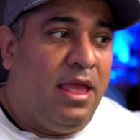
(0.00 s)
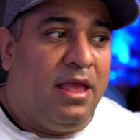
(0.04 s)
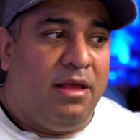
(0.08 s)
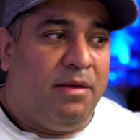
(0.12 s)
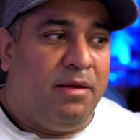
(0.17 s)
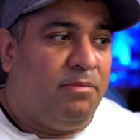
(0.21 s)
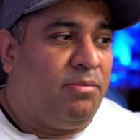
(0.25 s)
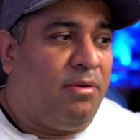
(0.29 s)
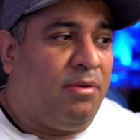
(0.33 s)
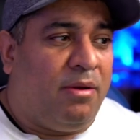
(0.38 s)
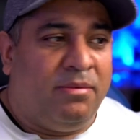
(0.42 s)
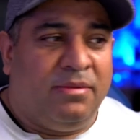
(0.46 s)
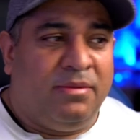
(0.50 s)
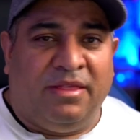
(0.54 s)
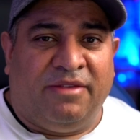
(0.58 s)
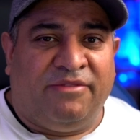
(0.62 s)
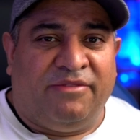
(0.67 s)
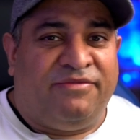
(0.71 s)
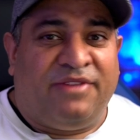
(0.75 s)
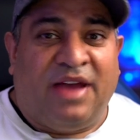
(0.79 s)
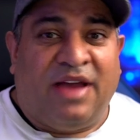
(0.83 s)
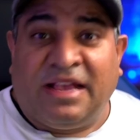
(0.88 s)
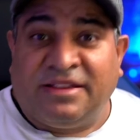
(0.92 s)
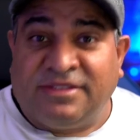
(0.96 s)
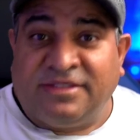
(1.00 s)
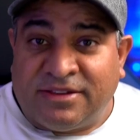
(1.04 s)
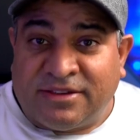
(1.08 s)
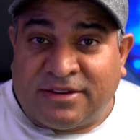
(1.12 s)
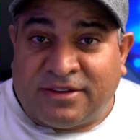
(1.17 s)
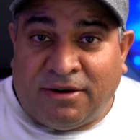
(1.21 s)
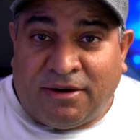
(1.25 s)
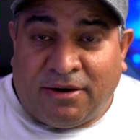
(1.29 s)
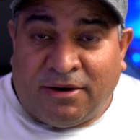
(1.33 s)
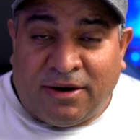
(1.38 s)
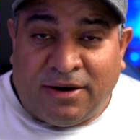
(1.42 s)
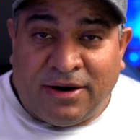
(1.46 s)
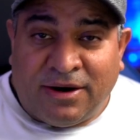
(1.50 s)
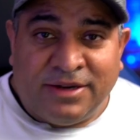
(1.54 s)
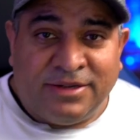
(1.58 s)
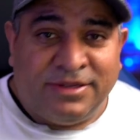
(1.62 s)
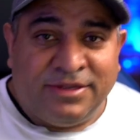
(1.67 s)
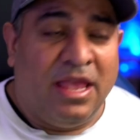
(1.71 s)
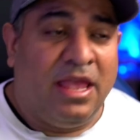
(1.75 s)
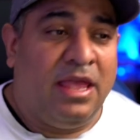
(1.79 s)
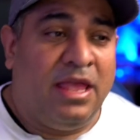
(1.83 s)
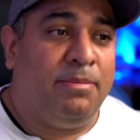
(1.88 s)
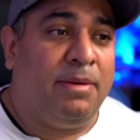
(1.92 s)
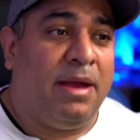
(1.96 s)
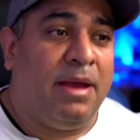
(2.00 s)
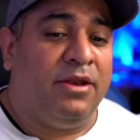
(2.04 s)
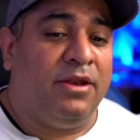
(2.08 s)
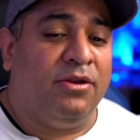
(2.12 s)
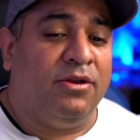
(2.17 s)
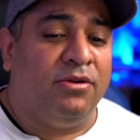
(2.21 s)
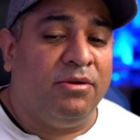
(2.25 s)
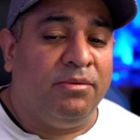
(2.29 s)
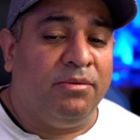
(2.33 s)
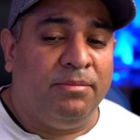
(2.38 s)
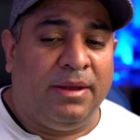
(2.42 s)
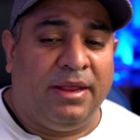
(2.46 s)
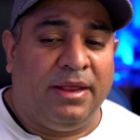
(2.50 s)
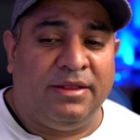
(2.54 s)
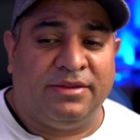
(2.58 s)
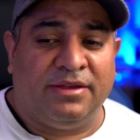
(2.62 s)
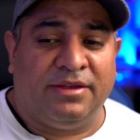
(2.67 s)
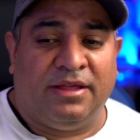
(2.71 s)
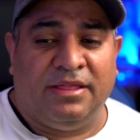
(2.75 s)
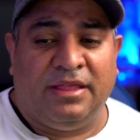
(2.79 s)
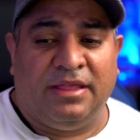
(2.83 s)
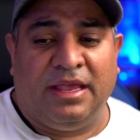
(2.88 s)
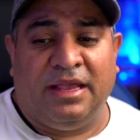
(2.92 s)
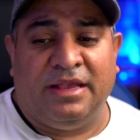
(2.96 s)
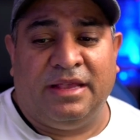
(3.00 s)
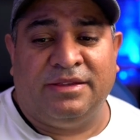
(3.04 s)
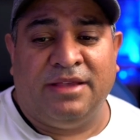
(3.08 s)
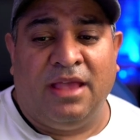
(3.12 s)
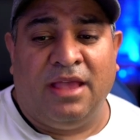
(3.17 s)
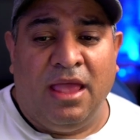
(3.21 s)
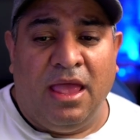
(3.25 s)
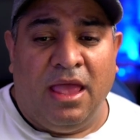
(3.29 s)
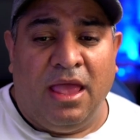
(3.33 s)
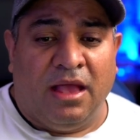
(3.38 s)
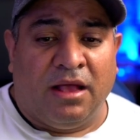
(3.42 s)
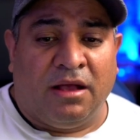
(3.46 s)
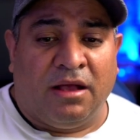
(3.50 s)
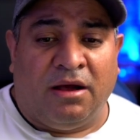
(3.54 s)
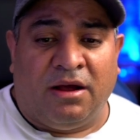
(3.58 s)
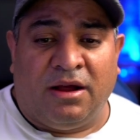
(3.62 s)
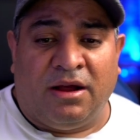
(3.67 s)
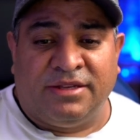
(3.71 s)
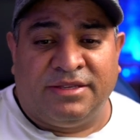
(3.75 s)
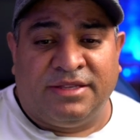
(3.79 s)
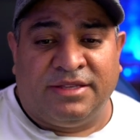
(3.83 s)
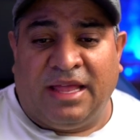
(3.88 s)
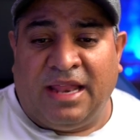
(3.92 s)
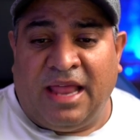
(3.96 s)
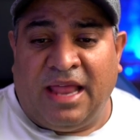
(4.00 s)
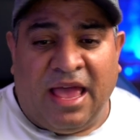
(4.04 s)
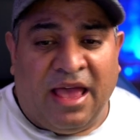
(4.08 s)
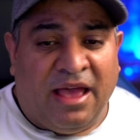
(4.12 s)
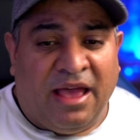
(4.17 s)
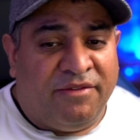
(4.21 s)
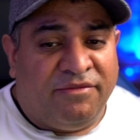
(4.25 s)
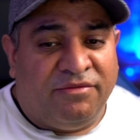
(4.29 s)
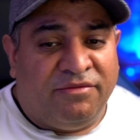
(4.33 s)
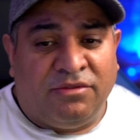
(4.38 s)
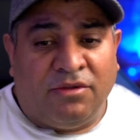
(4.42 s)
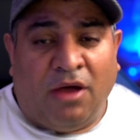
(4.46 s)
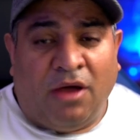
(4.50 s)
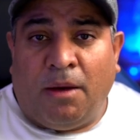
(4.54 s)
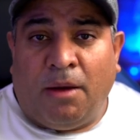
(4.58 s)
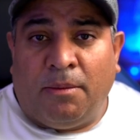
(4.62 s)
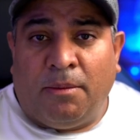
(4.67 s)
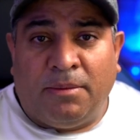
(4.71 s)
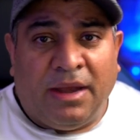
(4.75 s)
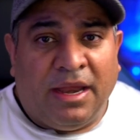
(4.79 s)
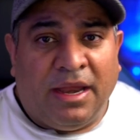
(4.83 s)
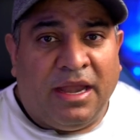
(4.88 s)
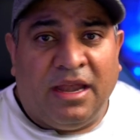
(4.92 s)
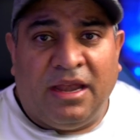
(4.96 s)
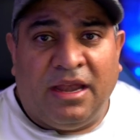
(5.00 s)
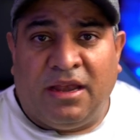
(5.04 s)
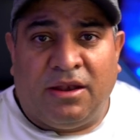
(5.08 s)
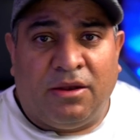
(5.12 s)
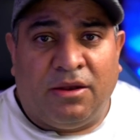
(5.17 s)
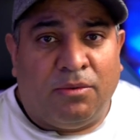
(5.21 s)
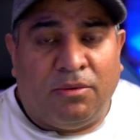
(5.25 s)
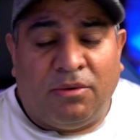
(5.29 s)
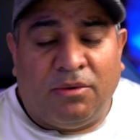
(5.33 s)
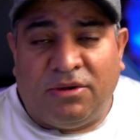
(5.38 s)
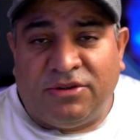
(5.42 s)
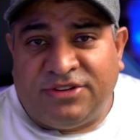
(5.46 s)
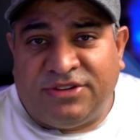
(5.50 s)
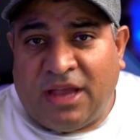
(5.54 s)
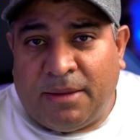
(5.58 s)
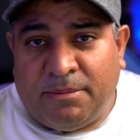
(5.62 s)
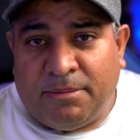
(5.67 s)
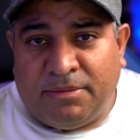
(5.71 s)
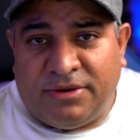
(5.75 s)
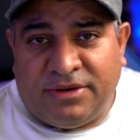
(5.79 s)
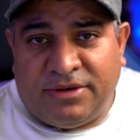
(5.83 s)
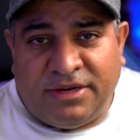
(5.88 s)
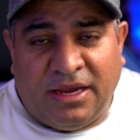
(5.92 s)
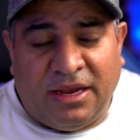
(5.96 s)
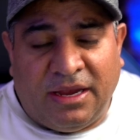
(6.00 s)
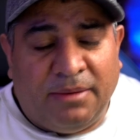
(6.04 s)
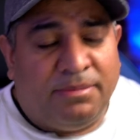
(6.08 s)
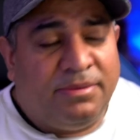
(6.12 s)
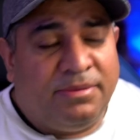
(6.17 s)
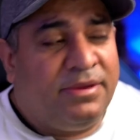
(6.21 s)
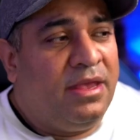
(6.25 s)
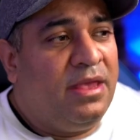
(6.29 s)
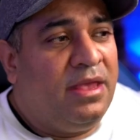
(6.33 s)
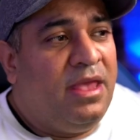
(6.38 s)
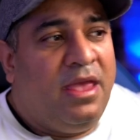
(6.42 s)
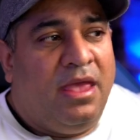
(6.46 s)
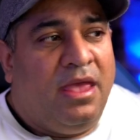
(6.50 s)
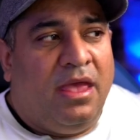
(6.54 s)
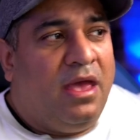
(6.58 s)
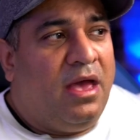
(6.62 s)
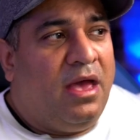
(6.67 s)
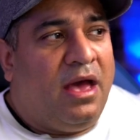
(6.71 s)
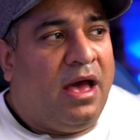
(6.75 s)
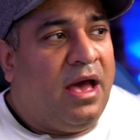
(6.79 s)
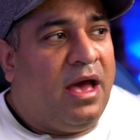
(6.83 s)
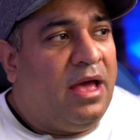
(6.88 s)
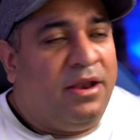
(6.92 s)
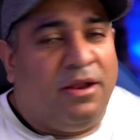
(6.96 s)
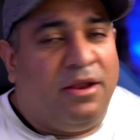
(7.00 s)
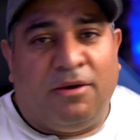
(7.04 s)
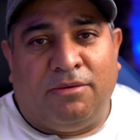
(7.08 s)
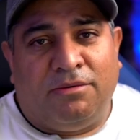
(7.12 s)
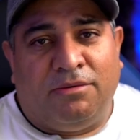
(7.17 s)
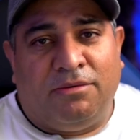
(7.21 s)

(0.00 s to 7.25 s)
probably the fastest cars. By no means are these cars that have dominated in the world championships. Uh, no,